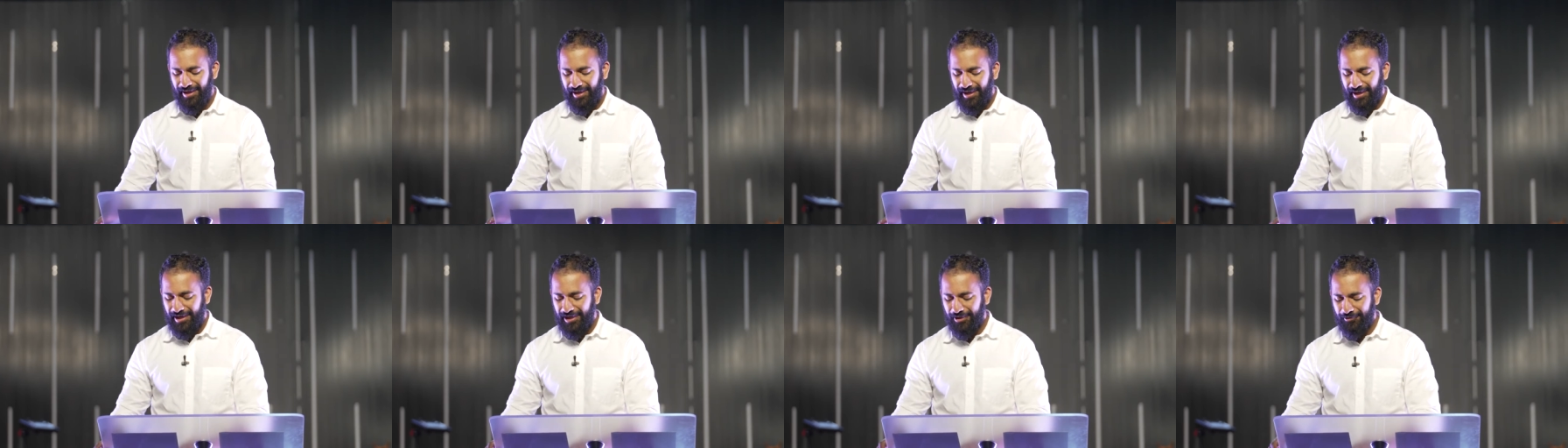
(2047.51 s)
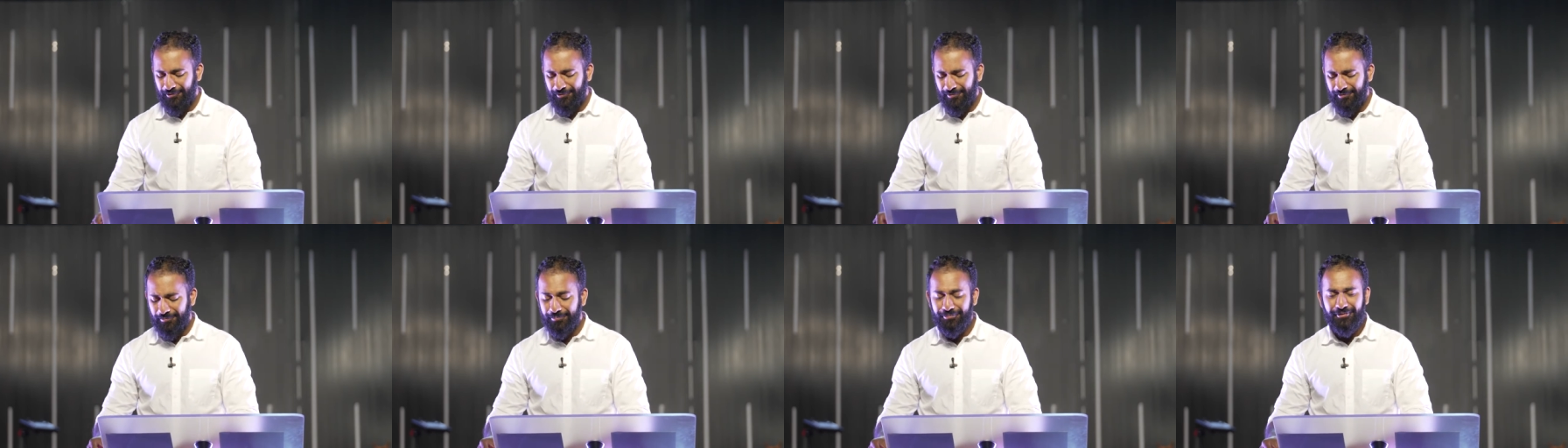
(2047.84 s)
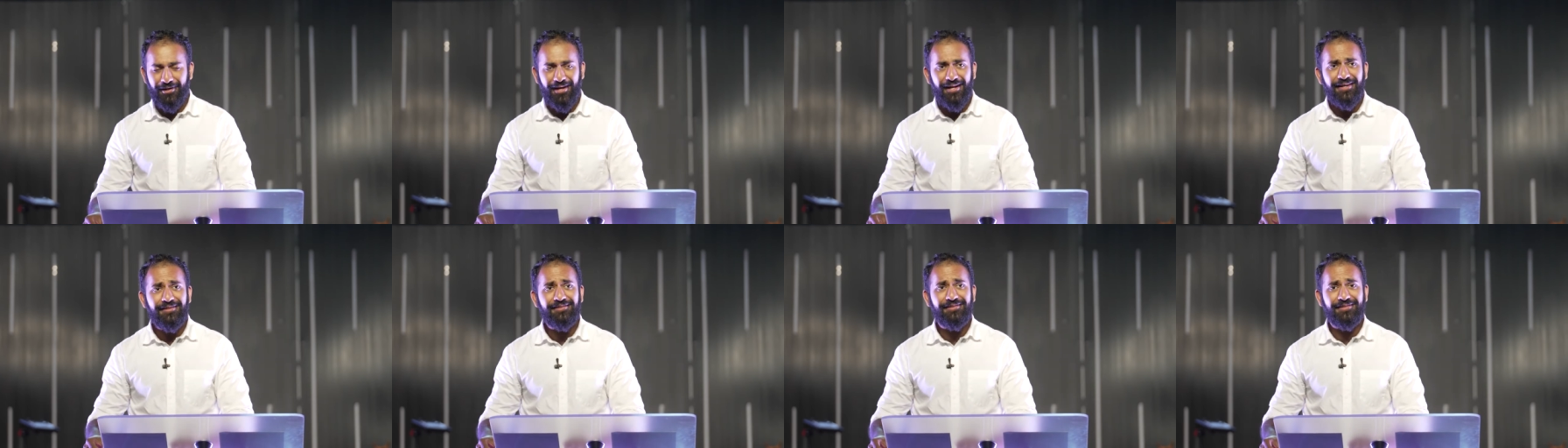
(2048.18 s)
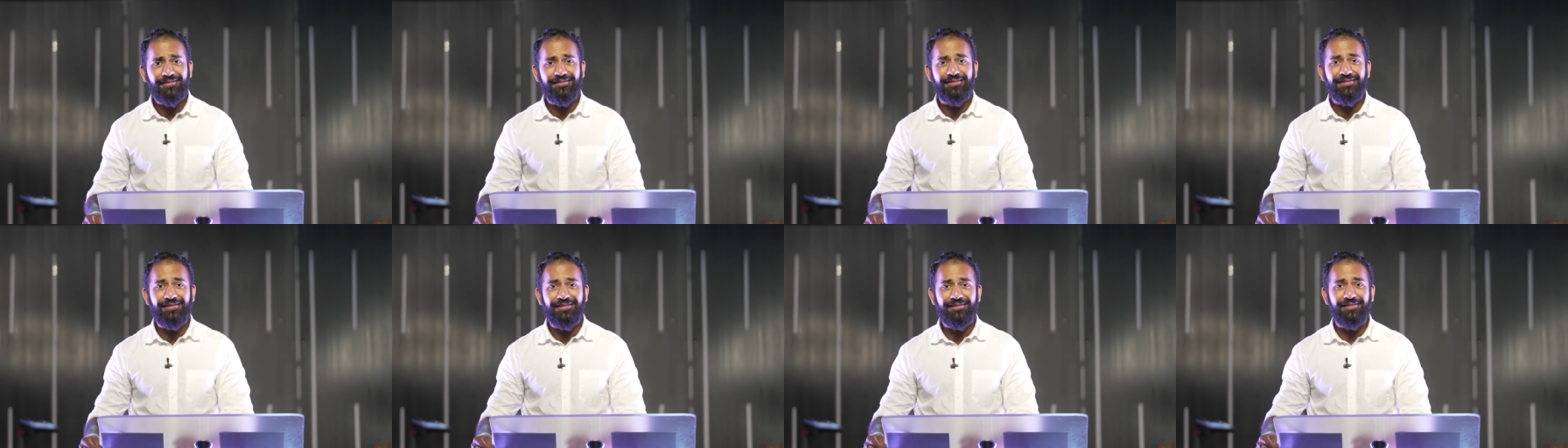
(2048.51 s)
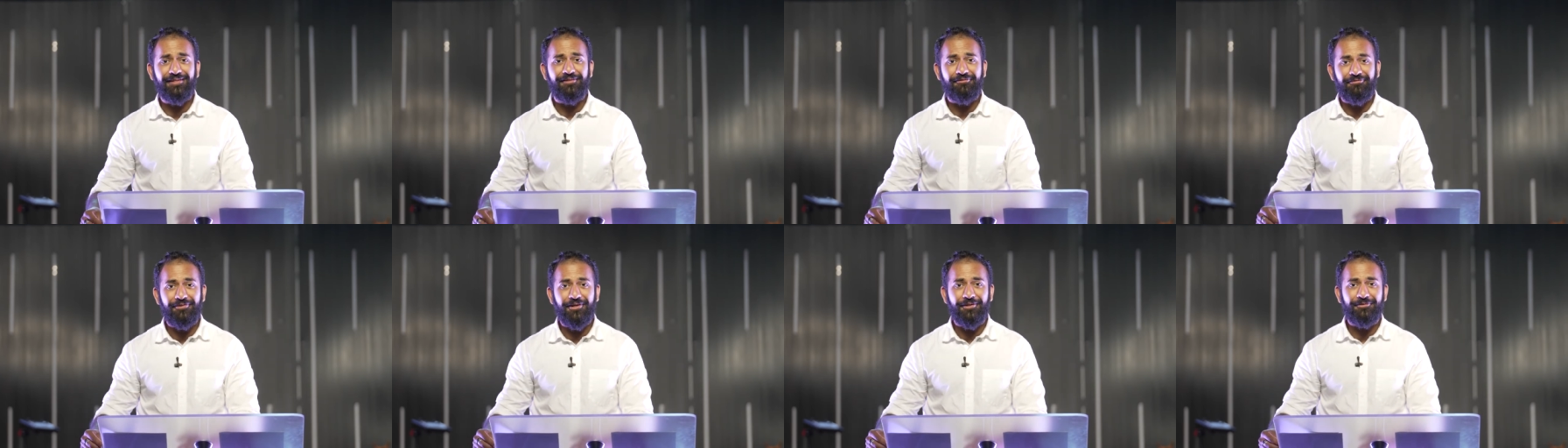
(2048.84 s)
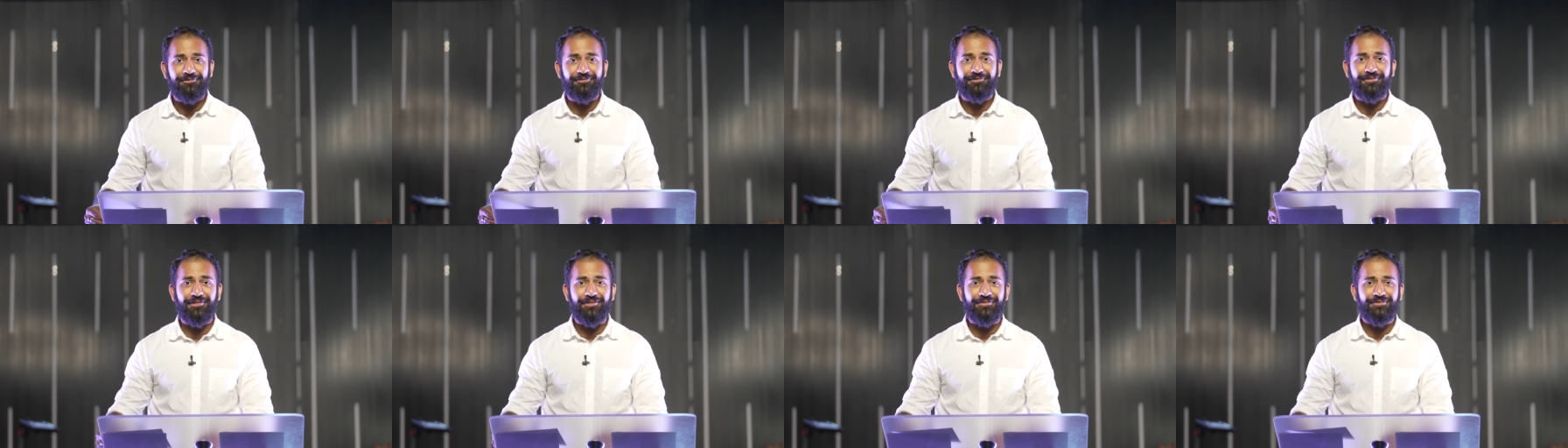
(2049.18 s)
How do we practically live
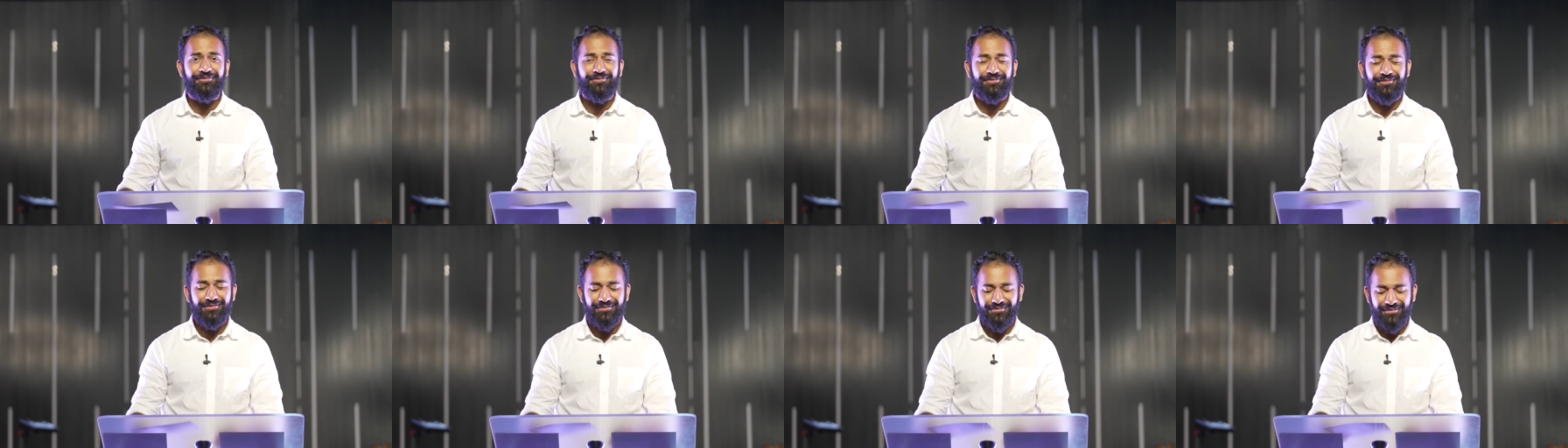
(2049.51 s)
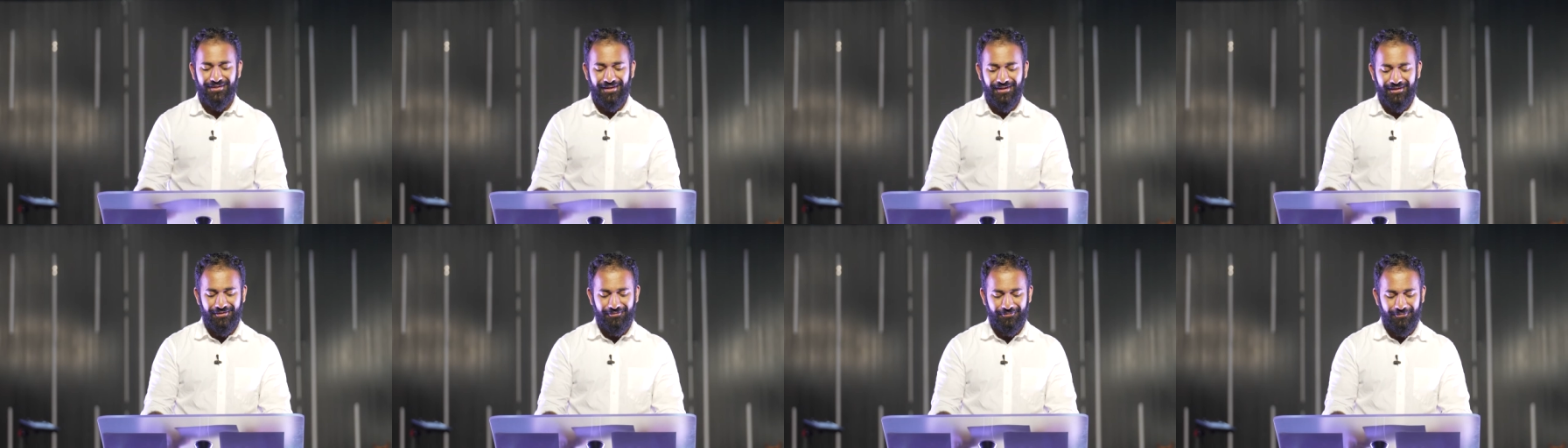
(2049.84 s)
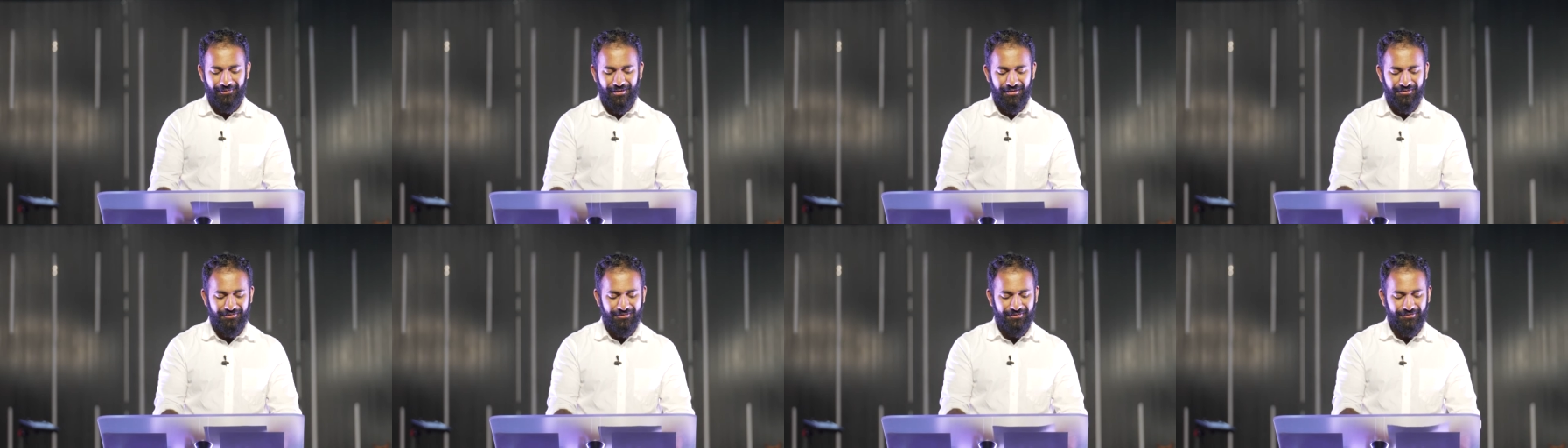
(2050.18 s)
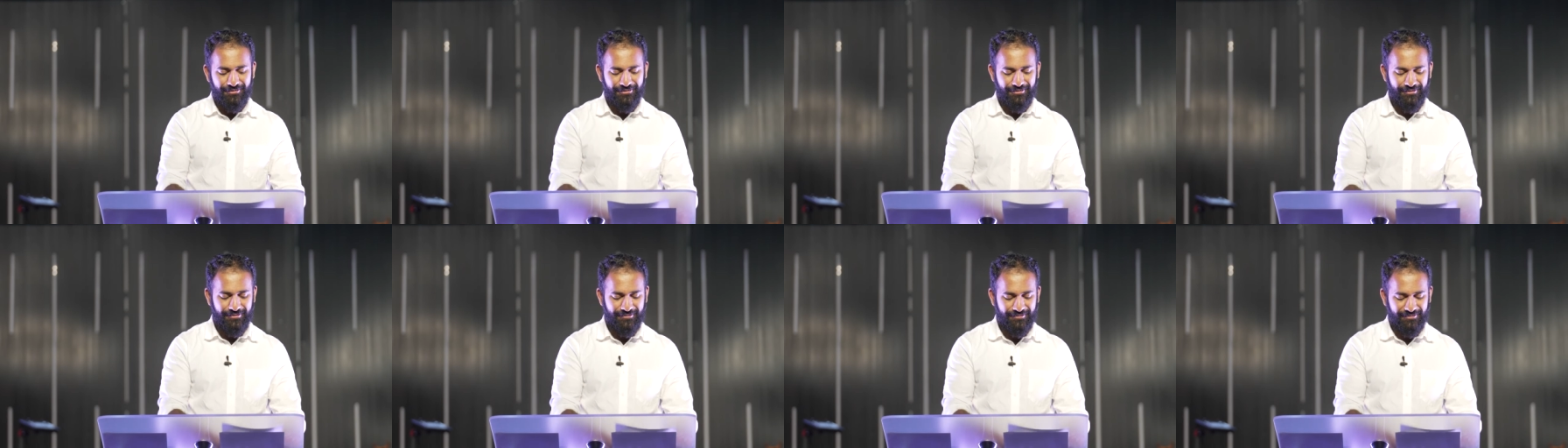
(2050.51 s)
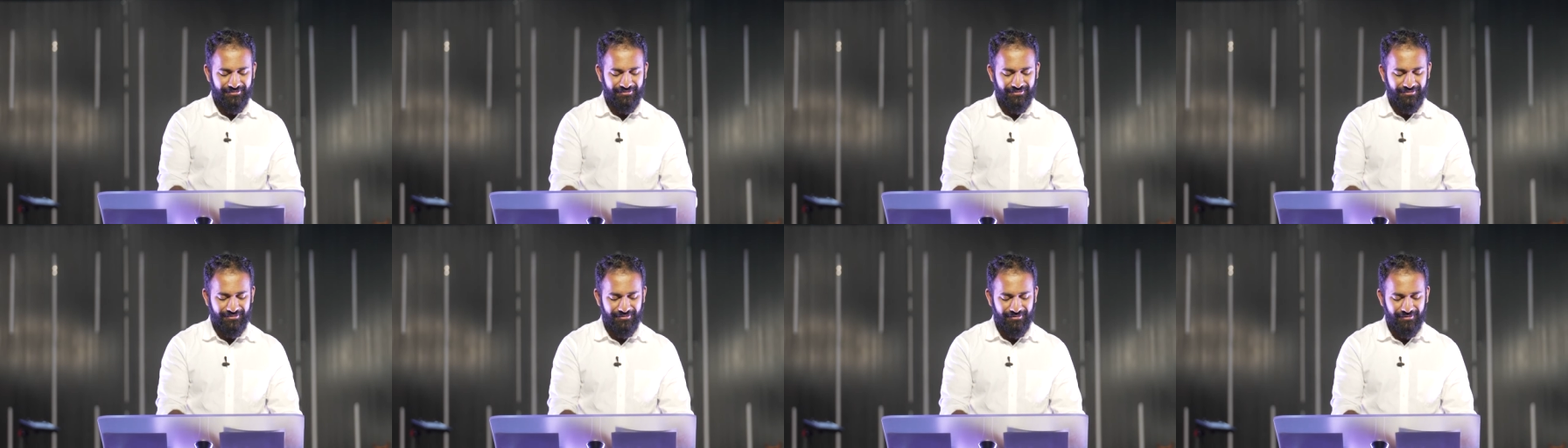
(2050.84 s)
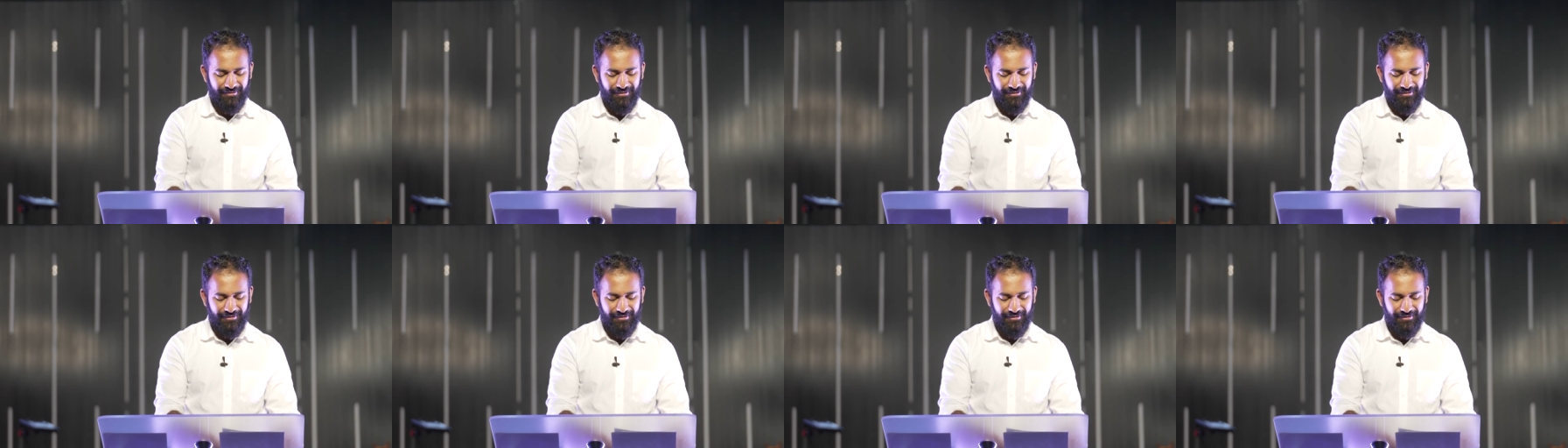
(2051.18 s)
out justice and righteousness?